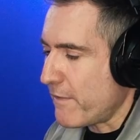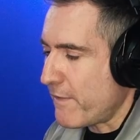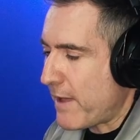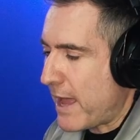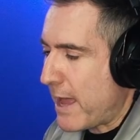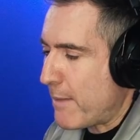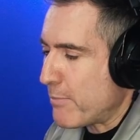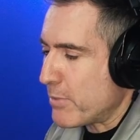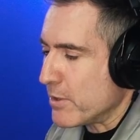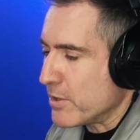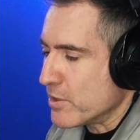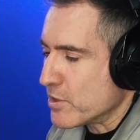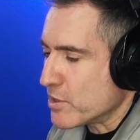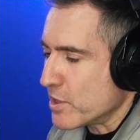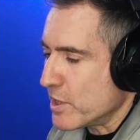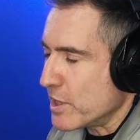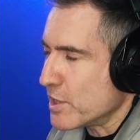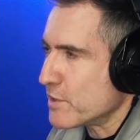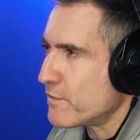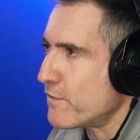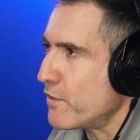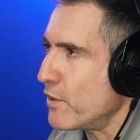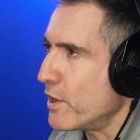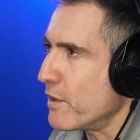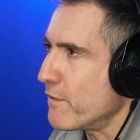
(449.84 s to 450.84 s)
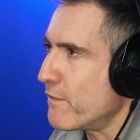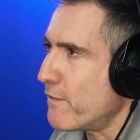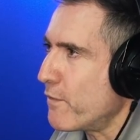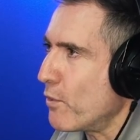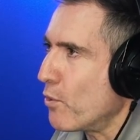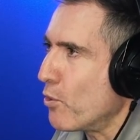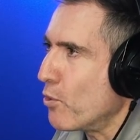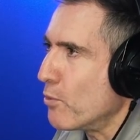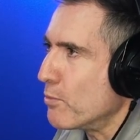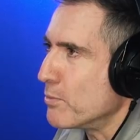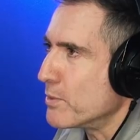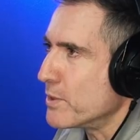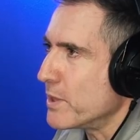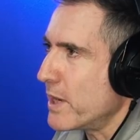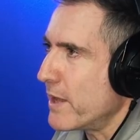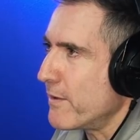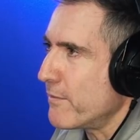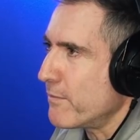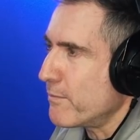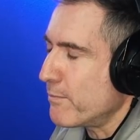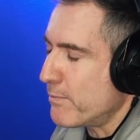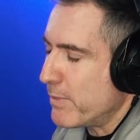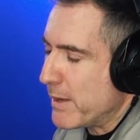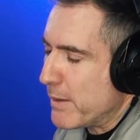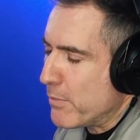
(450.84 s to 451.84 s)
happens and it's fully formed and
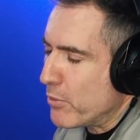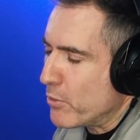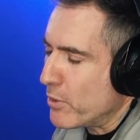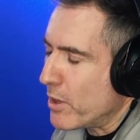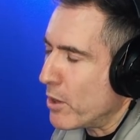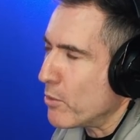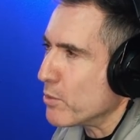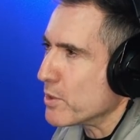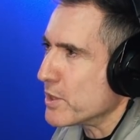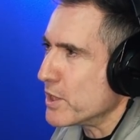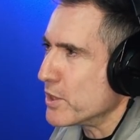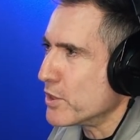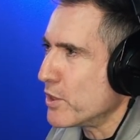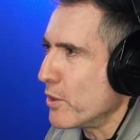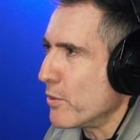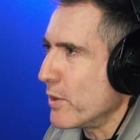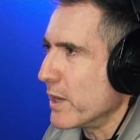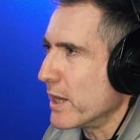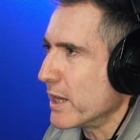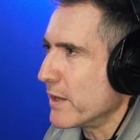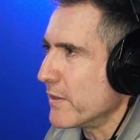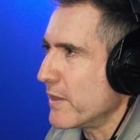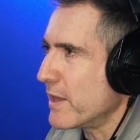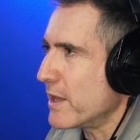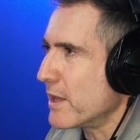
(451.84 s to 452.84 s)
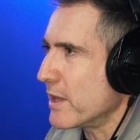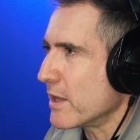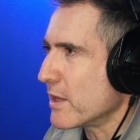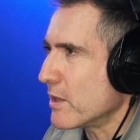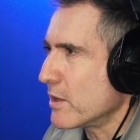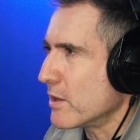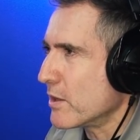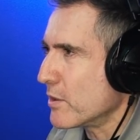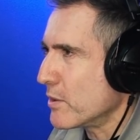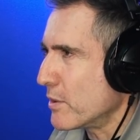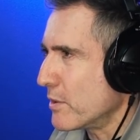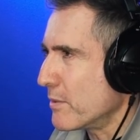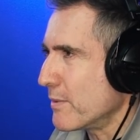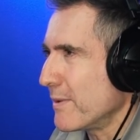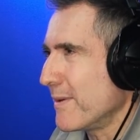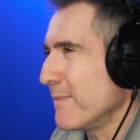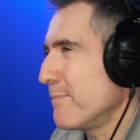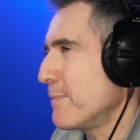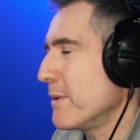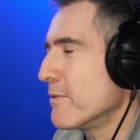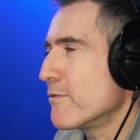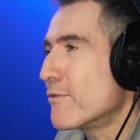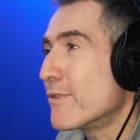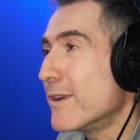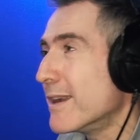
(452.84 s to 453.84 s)
people know what they're doing and they're, you know,
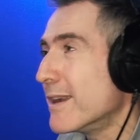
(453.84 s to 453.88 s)
but really,